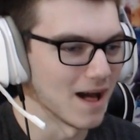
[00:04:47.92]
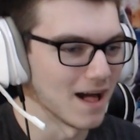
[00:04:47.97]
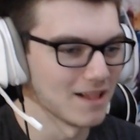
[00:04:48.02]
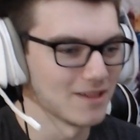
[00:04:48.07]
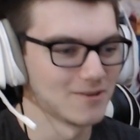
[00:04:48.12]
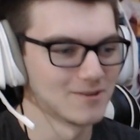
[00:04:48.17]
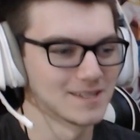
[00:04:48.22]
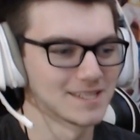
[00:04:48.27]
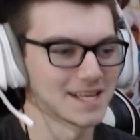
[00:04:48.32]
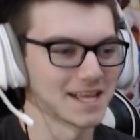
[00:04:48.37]

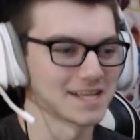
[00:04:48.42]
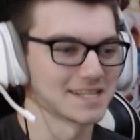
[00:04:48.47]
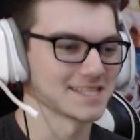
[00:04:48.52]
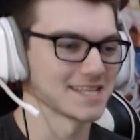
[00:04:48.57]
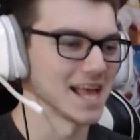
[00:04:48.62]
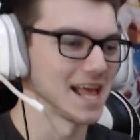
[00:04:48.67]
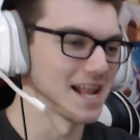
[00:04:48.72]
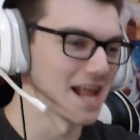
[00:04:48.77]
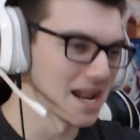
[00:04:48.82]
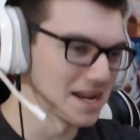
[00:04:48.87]
is like
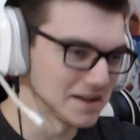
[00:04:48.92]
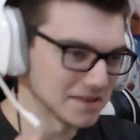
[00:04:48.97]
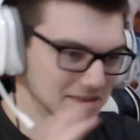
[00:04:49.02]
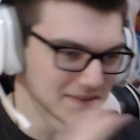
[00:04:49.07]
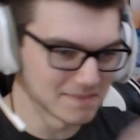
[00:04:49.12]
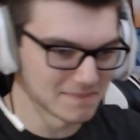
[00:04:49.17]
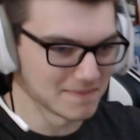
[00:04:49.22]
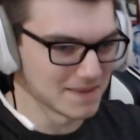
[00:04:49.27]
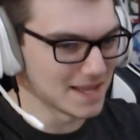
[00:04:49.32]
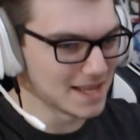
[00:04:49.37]
set on a,
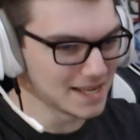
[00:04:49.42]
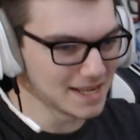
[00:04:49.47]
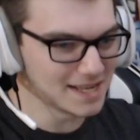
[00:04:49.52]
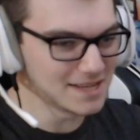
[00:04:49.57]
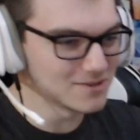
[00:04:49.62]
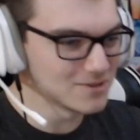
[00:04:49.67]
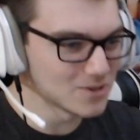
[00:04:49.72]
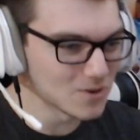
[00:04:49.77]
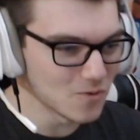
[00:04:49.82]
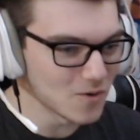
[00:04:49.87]

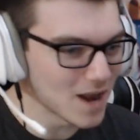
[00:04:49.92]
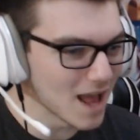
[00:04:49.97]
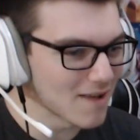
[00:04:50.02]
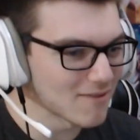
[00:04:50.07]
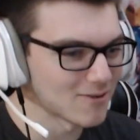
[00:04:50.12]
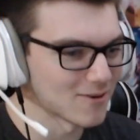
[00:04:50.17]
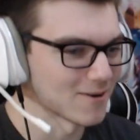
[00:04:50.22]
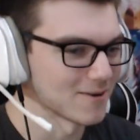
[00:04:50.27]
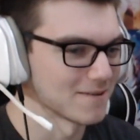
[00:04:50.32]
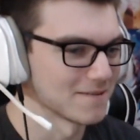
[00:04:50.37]
he'll do
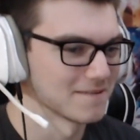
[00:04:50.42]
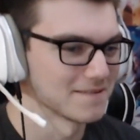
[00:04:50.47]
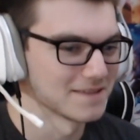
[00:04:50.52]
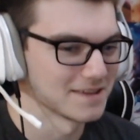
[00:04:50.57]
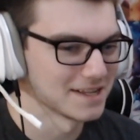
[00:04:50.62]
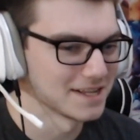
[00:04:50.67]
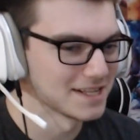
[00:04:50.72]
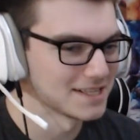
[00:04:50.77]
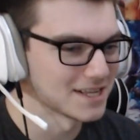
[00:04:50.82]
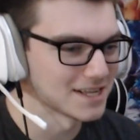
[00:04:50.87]
whatever.
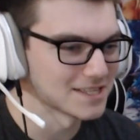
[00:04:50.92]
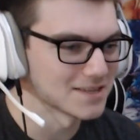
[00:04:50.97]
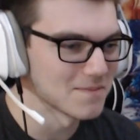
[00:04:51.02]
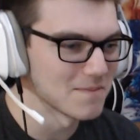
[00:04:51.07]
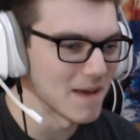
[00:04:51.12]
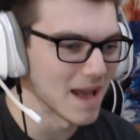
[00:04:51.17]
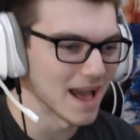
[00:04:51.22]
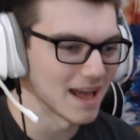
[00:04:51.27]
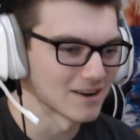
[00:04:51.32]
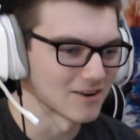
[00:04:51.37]
Doesn't
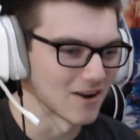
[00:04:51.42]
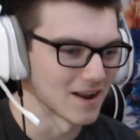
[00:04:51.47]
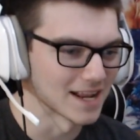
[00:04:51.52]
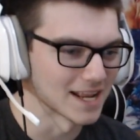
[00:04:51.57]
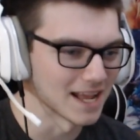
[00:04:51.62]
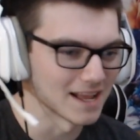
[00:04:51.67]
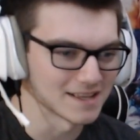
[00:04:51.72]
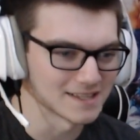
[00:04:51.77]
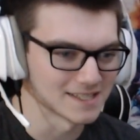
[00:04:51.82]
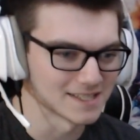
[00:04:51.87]
matter, I
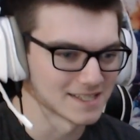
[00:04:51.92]
guess.